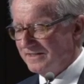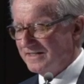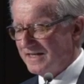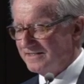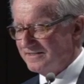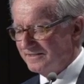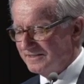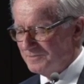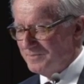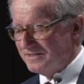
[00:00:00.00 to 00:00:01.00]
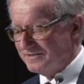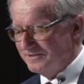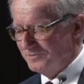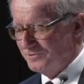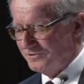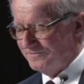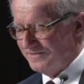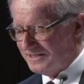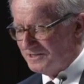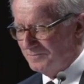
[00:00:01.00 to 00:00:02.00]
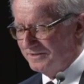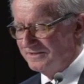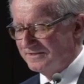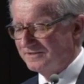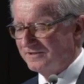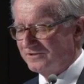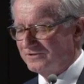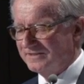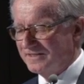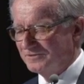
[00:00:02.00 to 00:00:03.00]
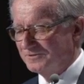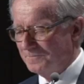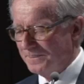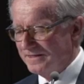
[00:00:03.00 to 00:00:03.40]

enhancing the capacity to work flexibly at the local level